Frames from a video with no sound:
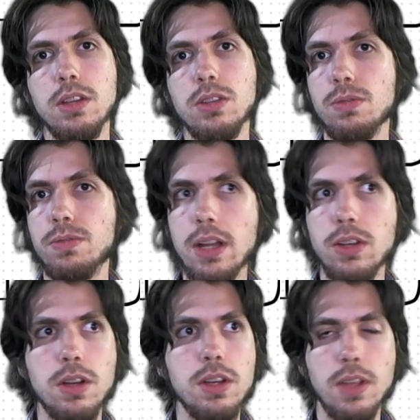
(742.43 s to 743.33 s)
So
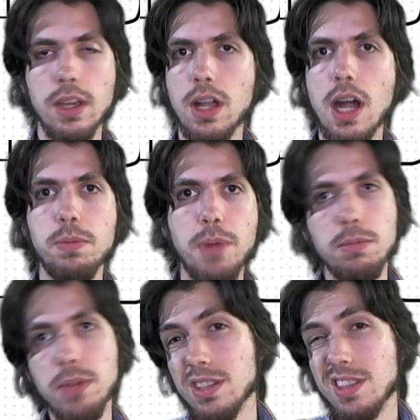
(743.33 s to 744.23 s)
vector is like a common
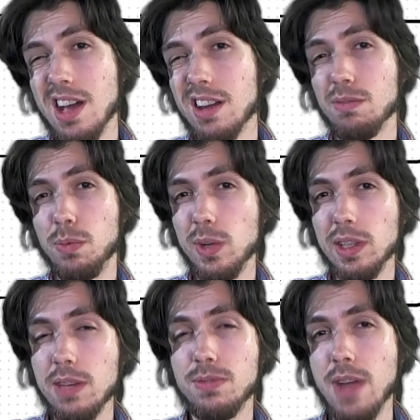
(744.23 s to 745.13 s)
problem because it's not
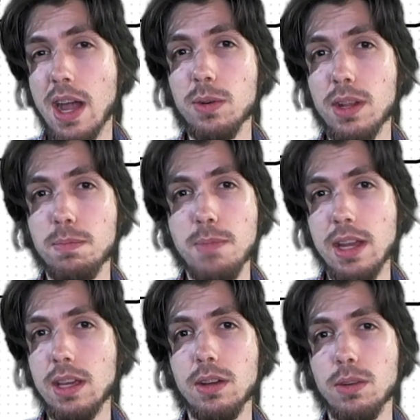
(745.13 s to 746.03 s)
really found in
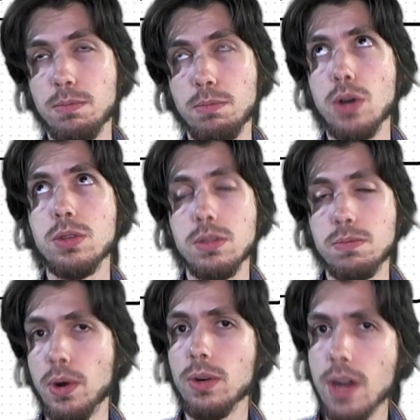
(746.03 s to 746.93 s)
many or most
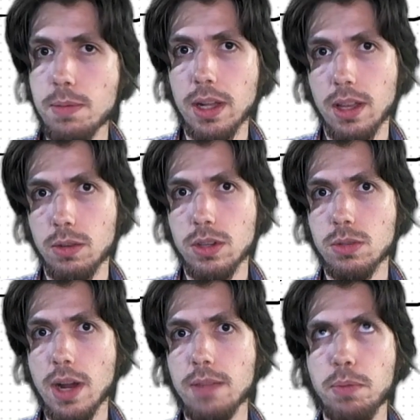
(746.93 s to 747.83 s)
programming
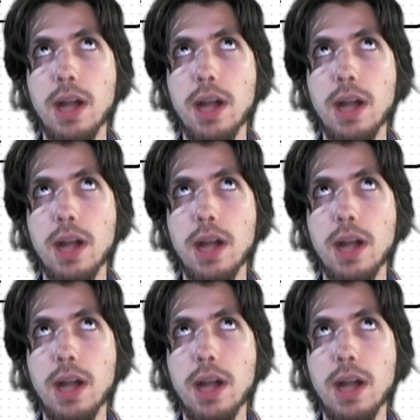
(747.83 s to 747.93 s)
languages, right?